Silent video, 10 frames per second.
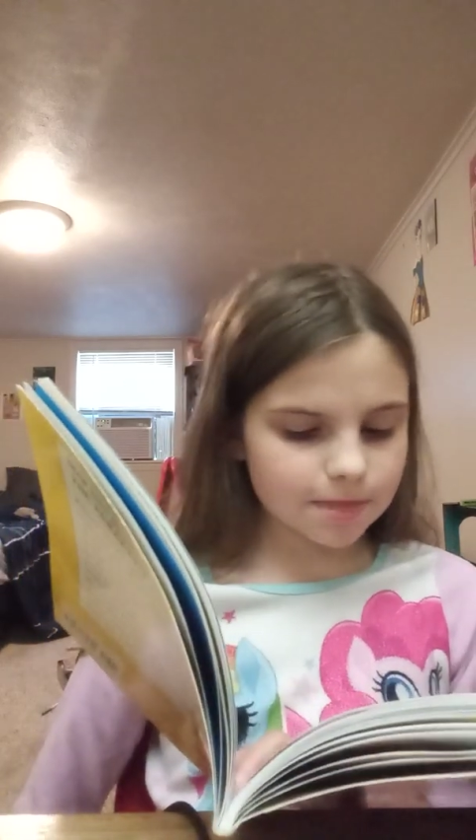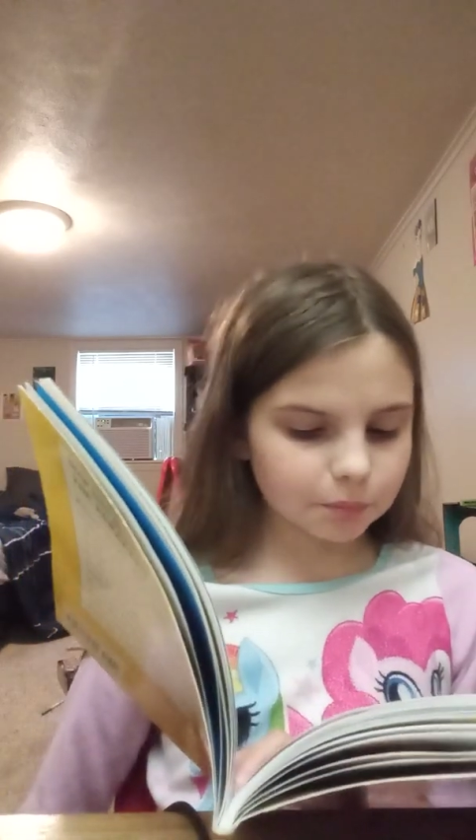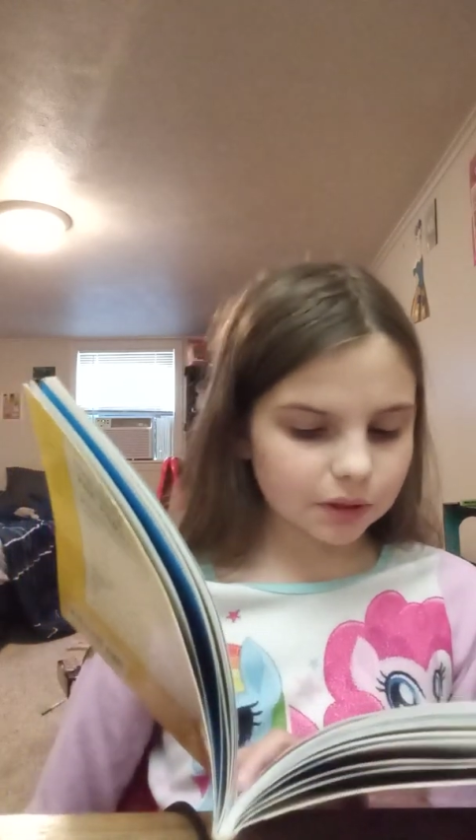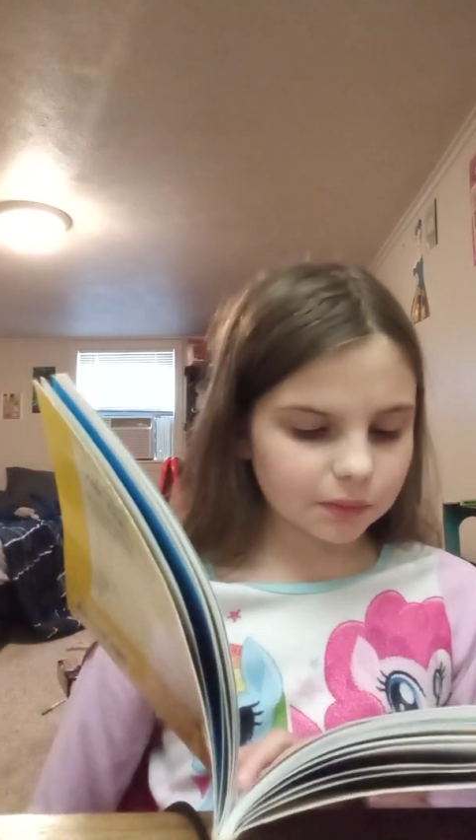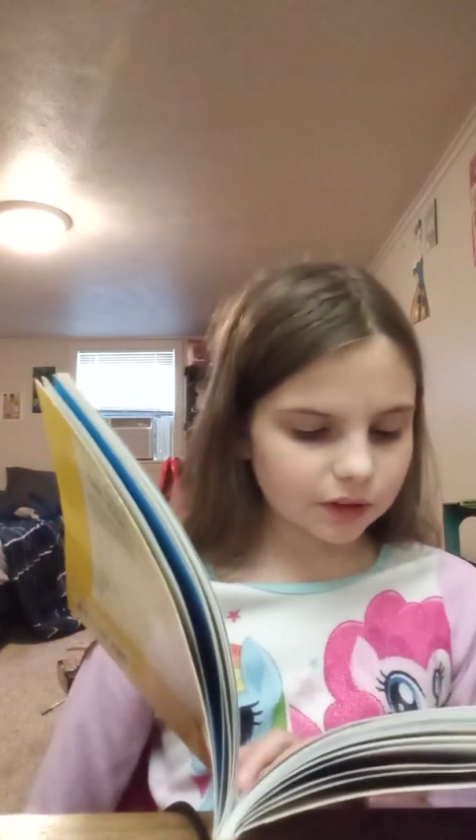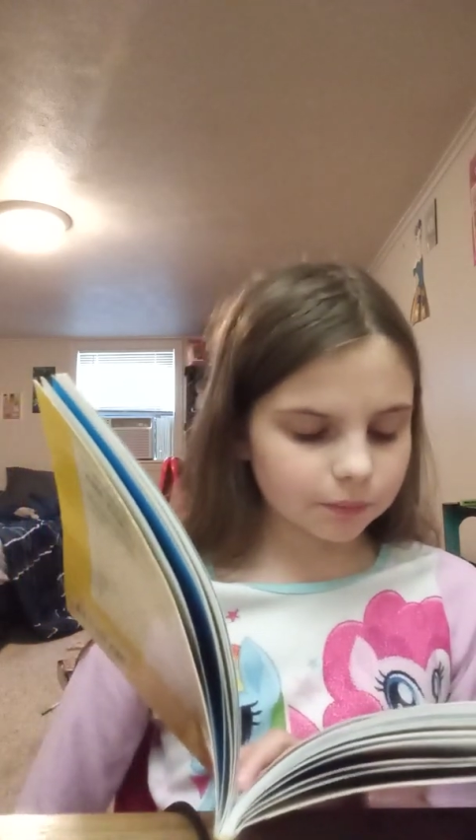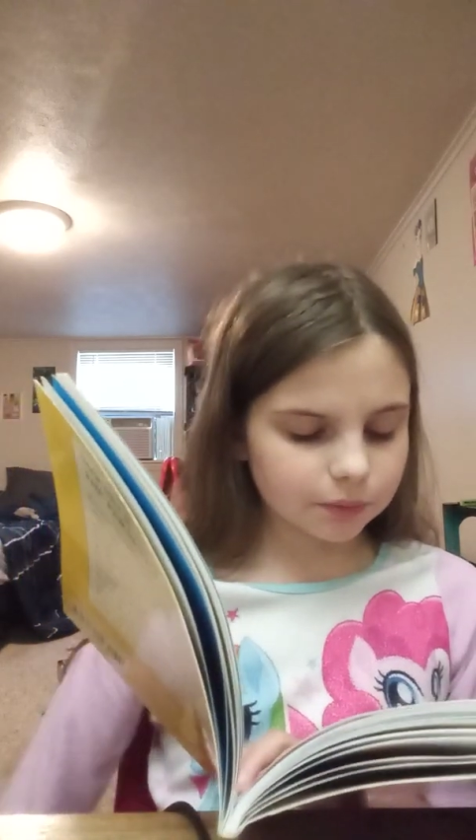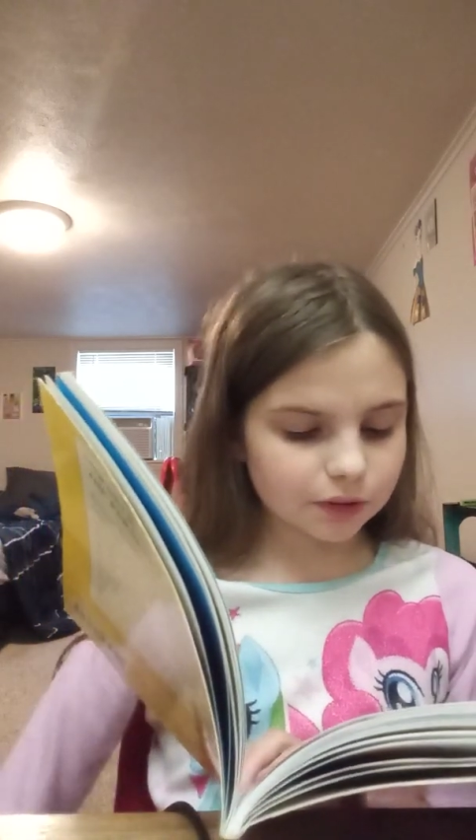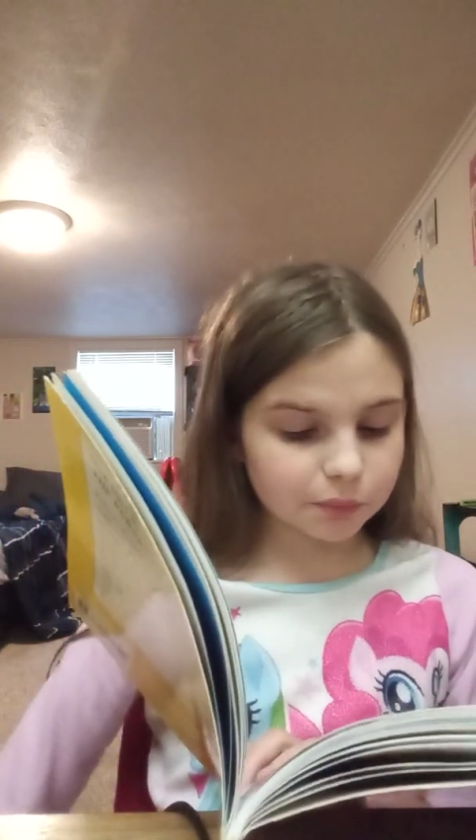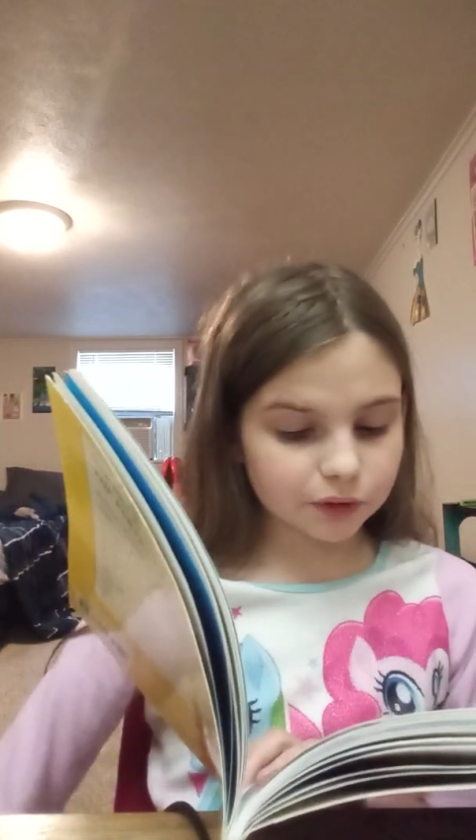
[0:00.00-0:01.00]
pretty bird,
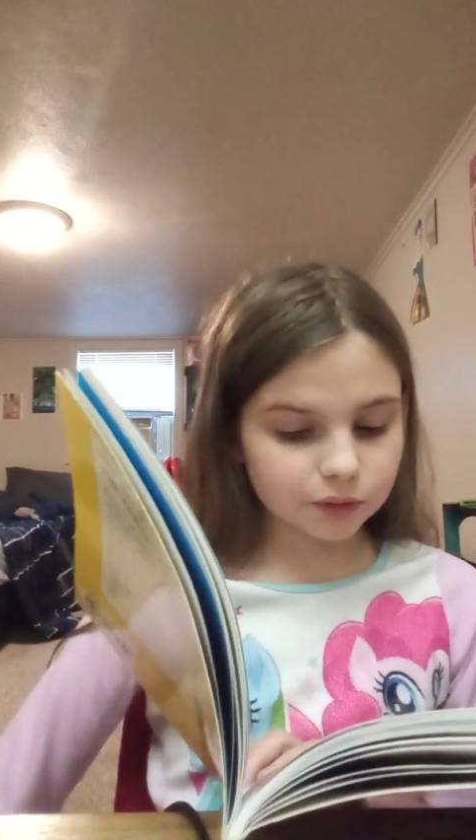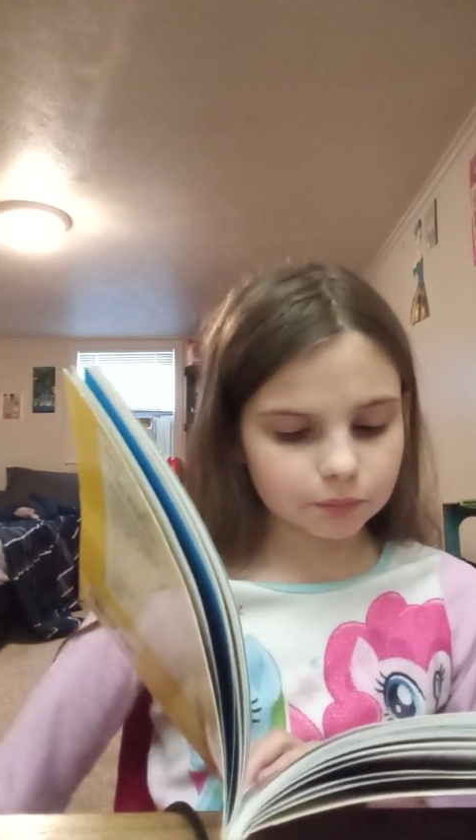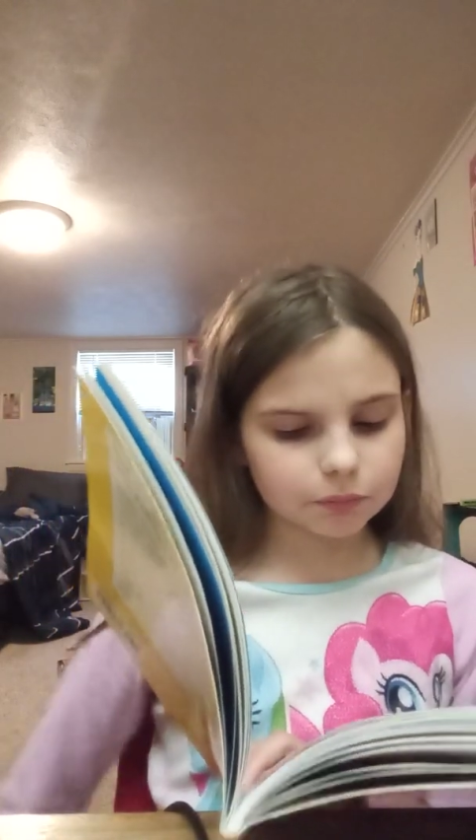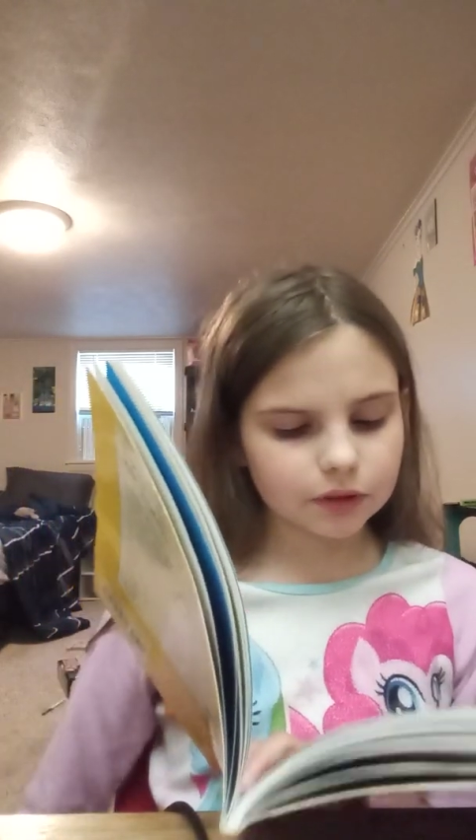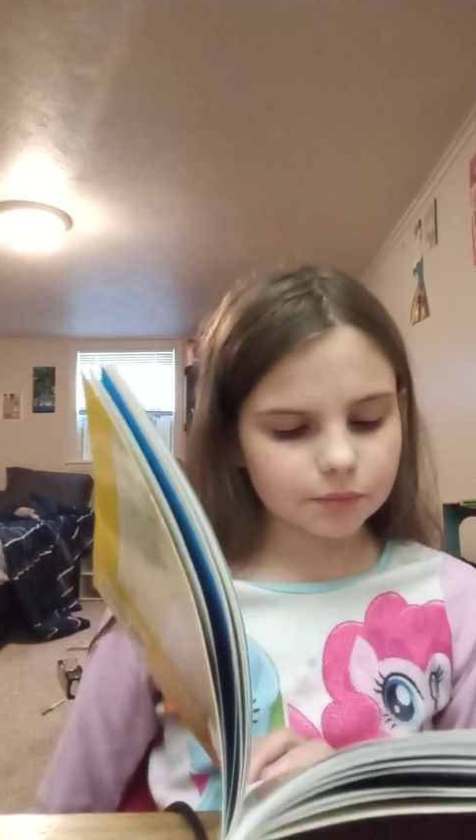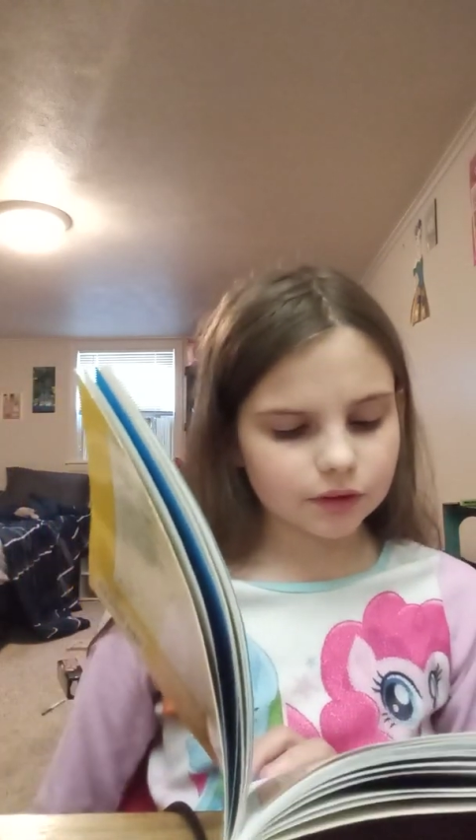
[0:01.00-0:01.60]
pretty bird, pretty